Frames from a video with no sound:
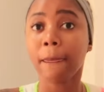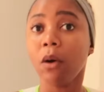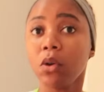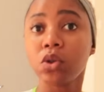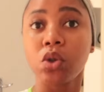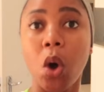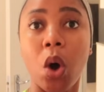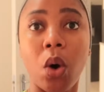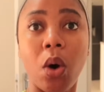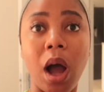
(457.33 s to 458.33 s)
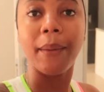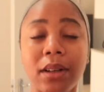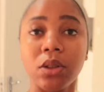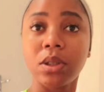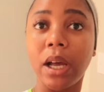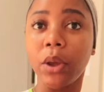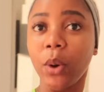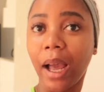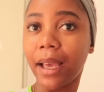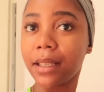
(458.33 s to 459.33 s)
also I wanted to tell
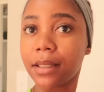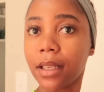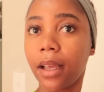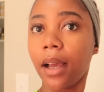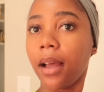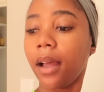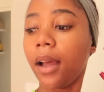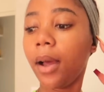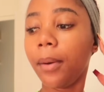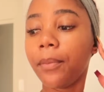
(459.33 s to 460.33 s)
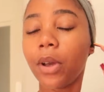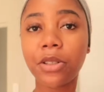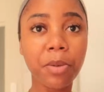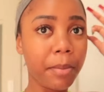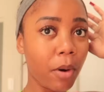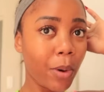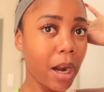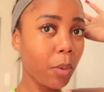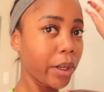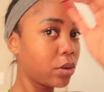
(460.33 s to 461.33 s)
you guys, you guys remember when
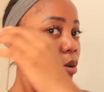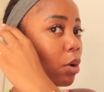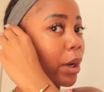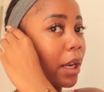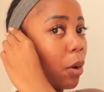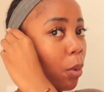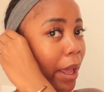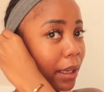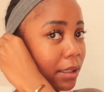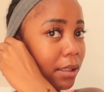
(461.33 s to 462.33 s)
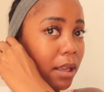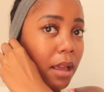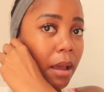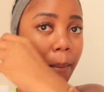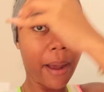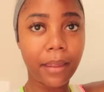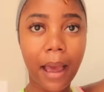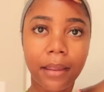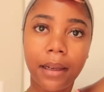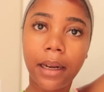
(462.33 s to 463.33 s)
I went to go get a wax by
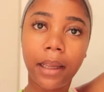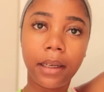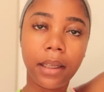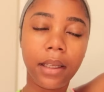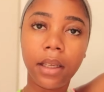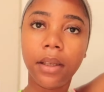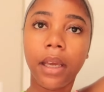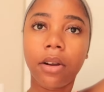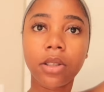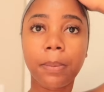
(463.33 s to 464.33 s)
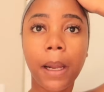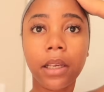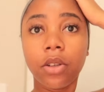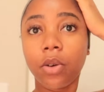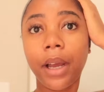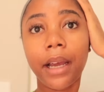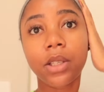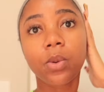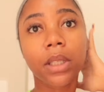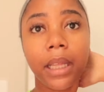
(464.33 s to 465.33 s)
the other lady and I was plugging you
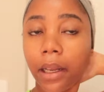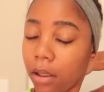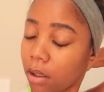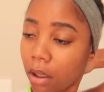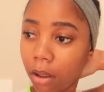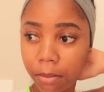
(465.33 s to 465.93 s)
guys with that